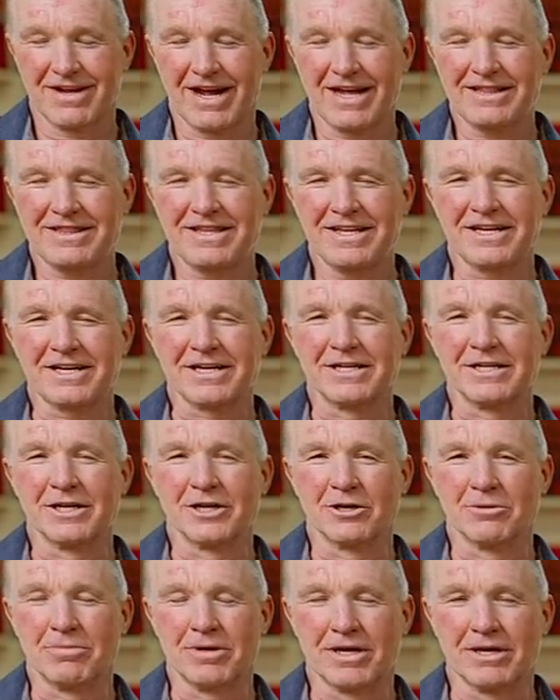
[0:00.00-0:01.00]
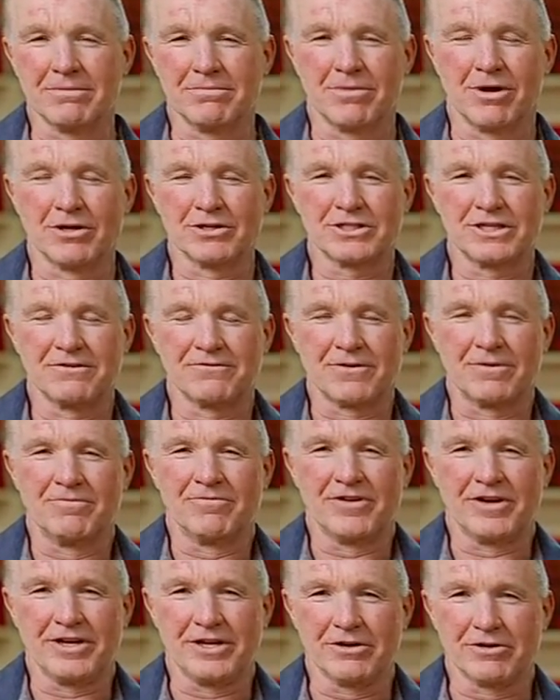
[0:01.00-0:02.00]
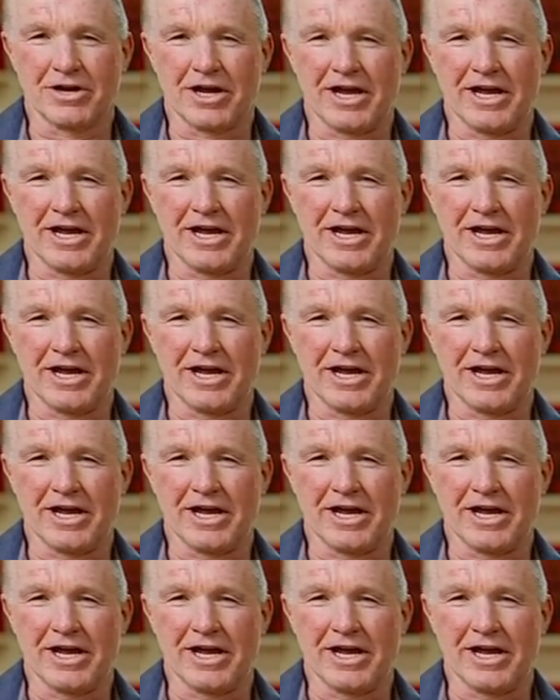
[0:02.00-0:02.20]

I think a little bit, mostly from video